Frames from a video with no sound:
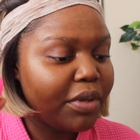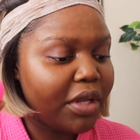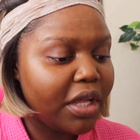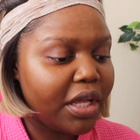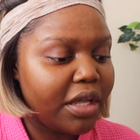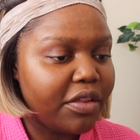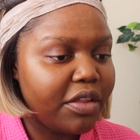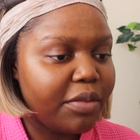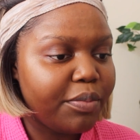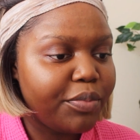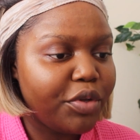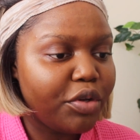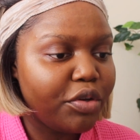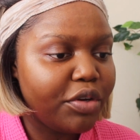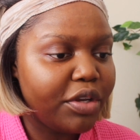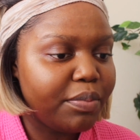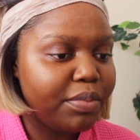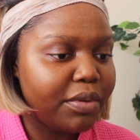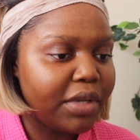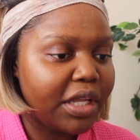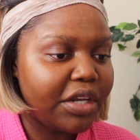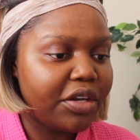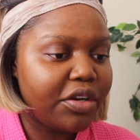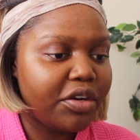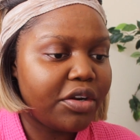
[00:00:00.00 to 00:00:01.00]

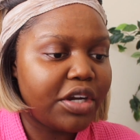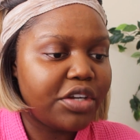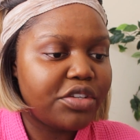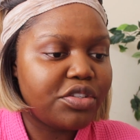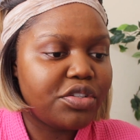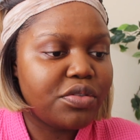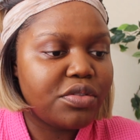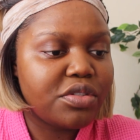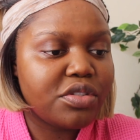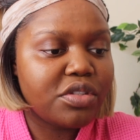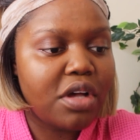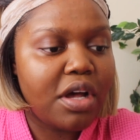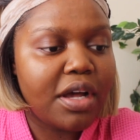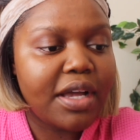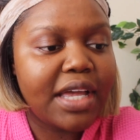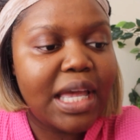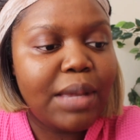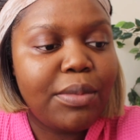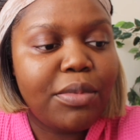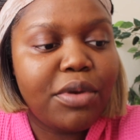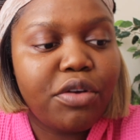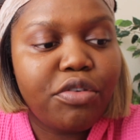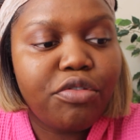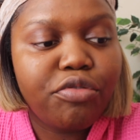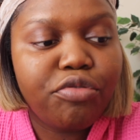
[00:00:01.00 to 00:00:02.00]
blender, as you saw,
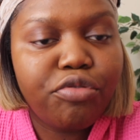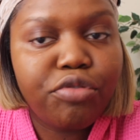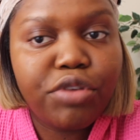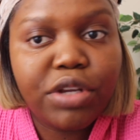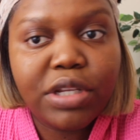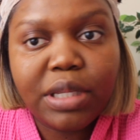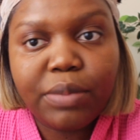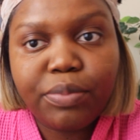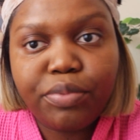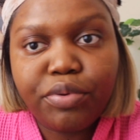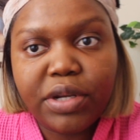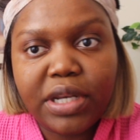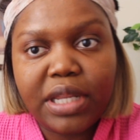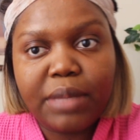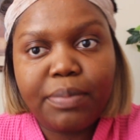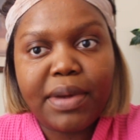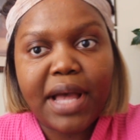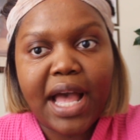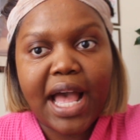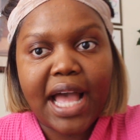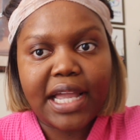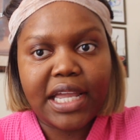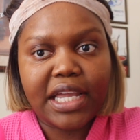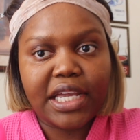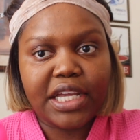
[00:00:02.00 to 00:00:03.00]
came in a really pretty
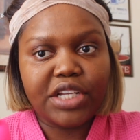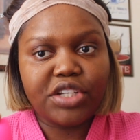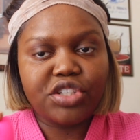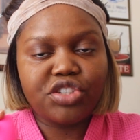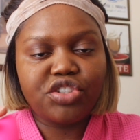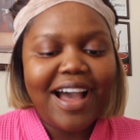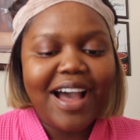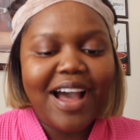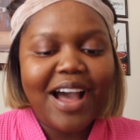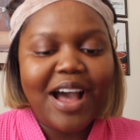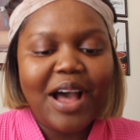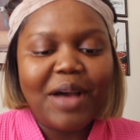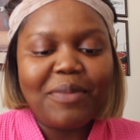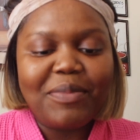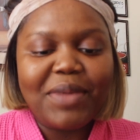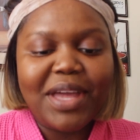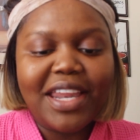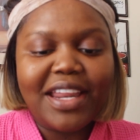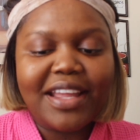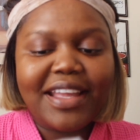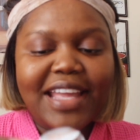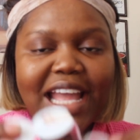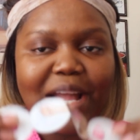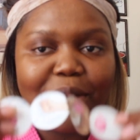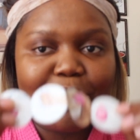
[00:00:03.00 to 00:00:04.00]
package,
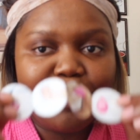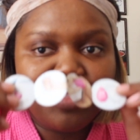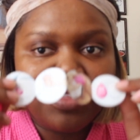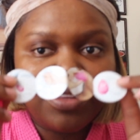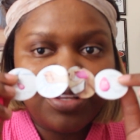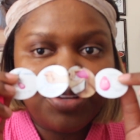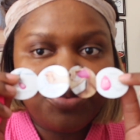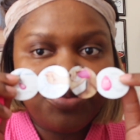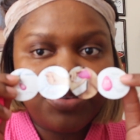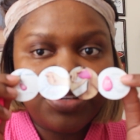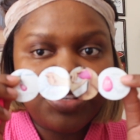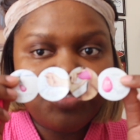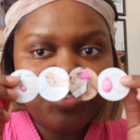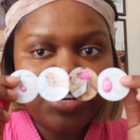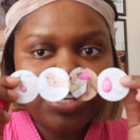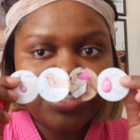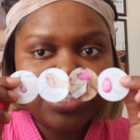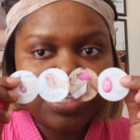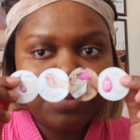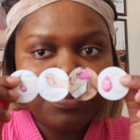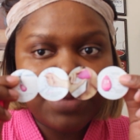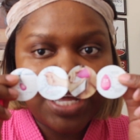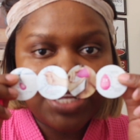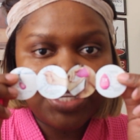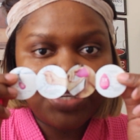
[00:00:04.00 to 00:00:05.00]
and it came with a little
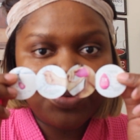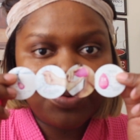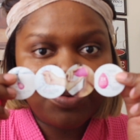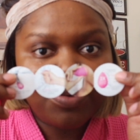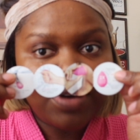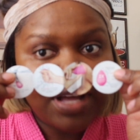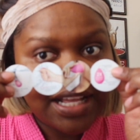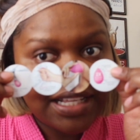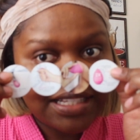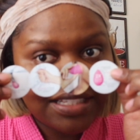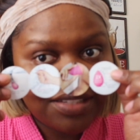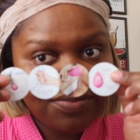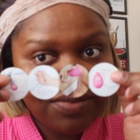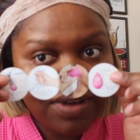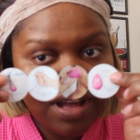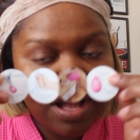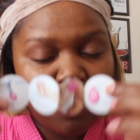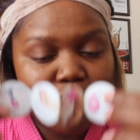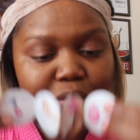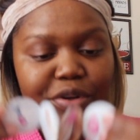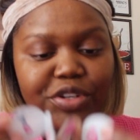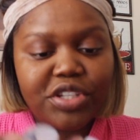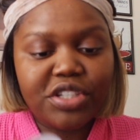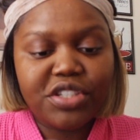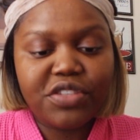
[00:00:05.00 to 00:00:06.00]
instruction manual as
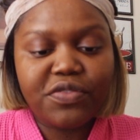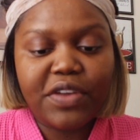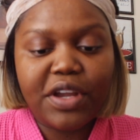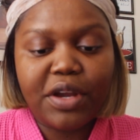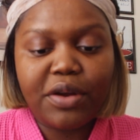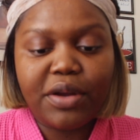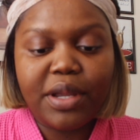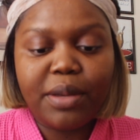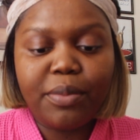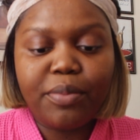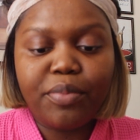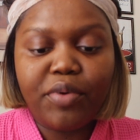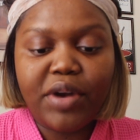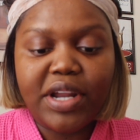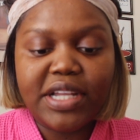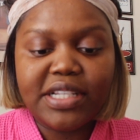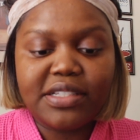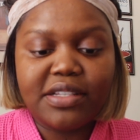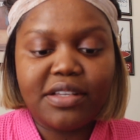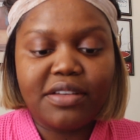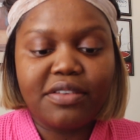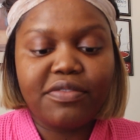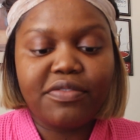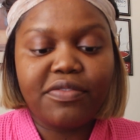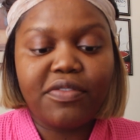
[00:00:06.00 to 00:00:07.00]
well, which is very
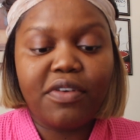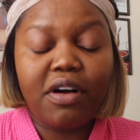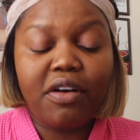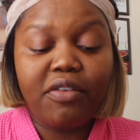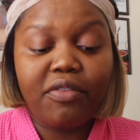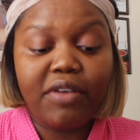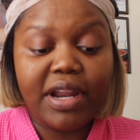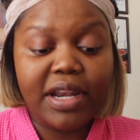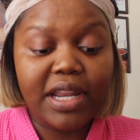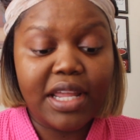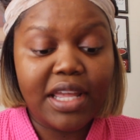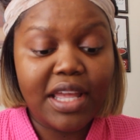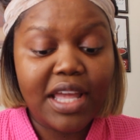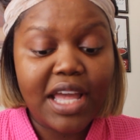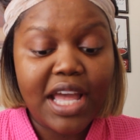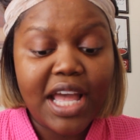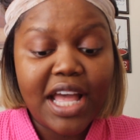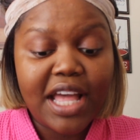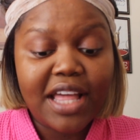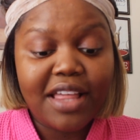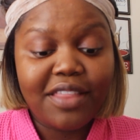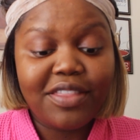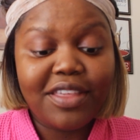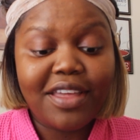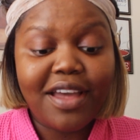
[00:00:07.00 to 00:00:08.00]
impressive. Already
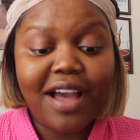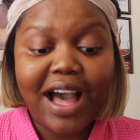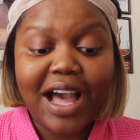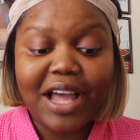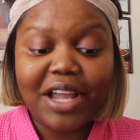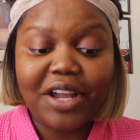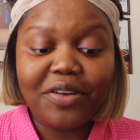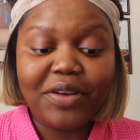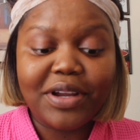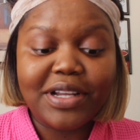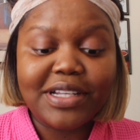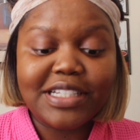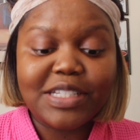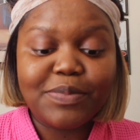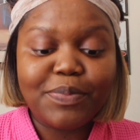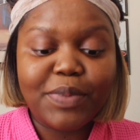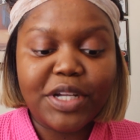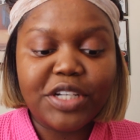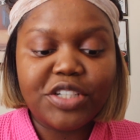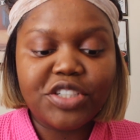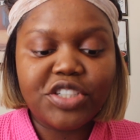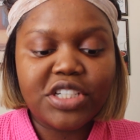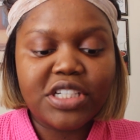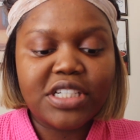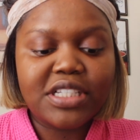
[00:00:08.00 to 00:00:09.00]
the higher end
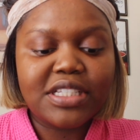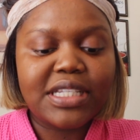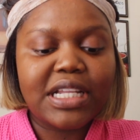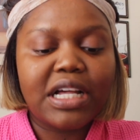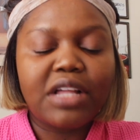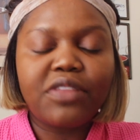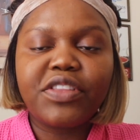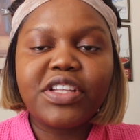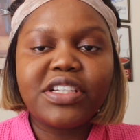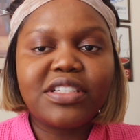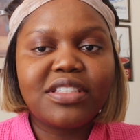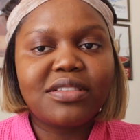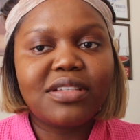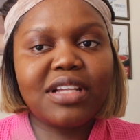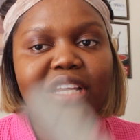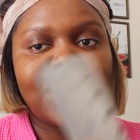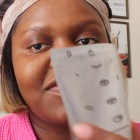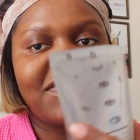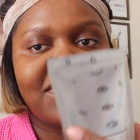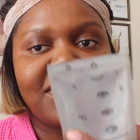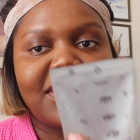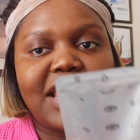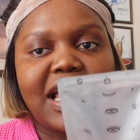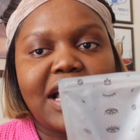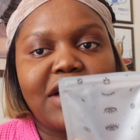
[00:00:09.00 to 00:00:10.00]
sponges, now this is not
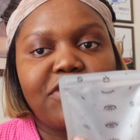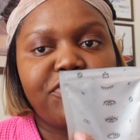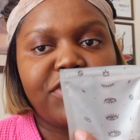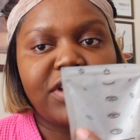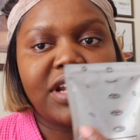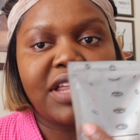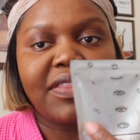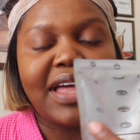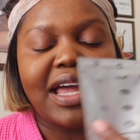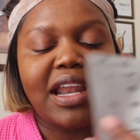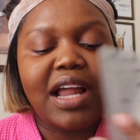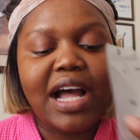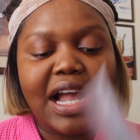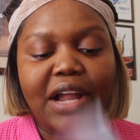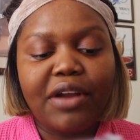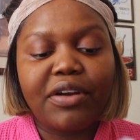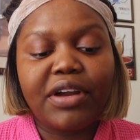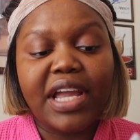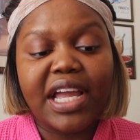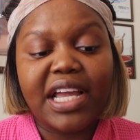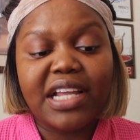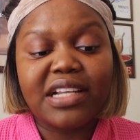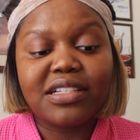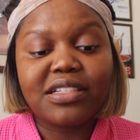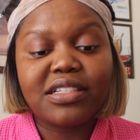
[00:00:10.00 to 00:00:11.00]
even really that higher
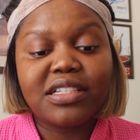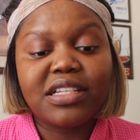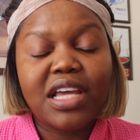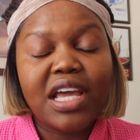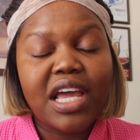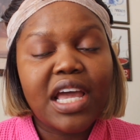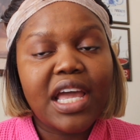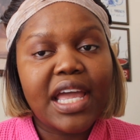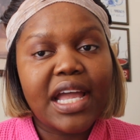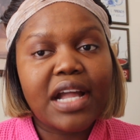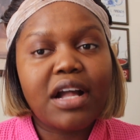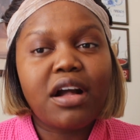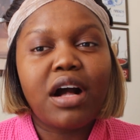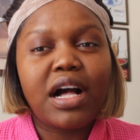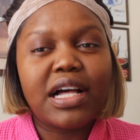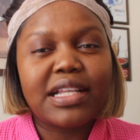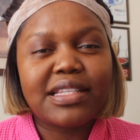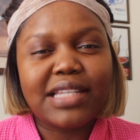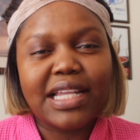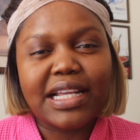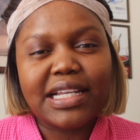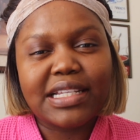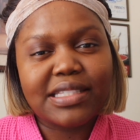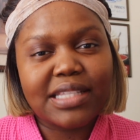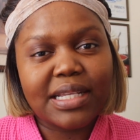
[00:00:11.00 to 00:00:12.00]
end, it
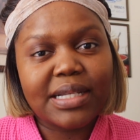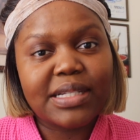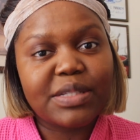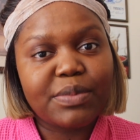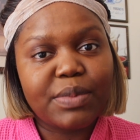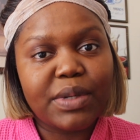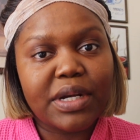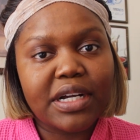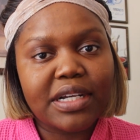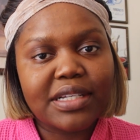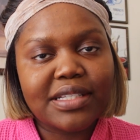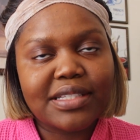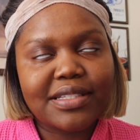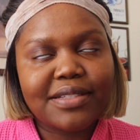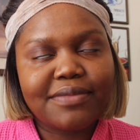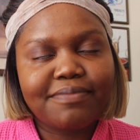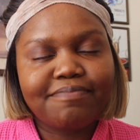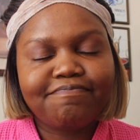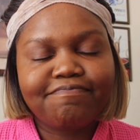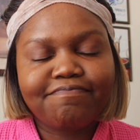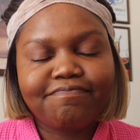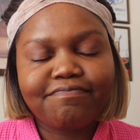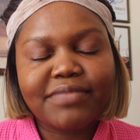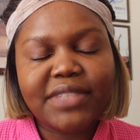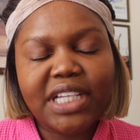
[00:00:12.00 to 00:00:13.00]
costs like $6.
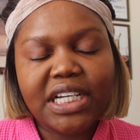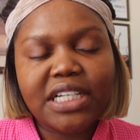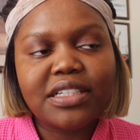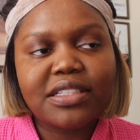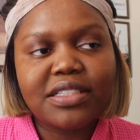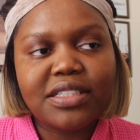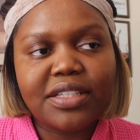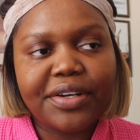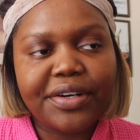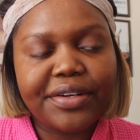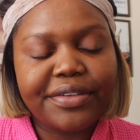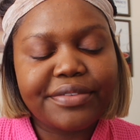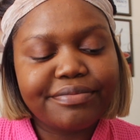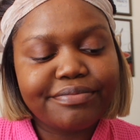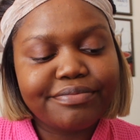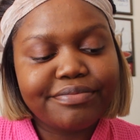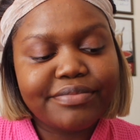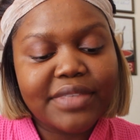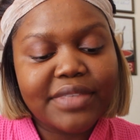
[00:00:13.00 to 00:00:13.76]
So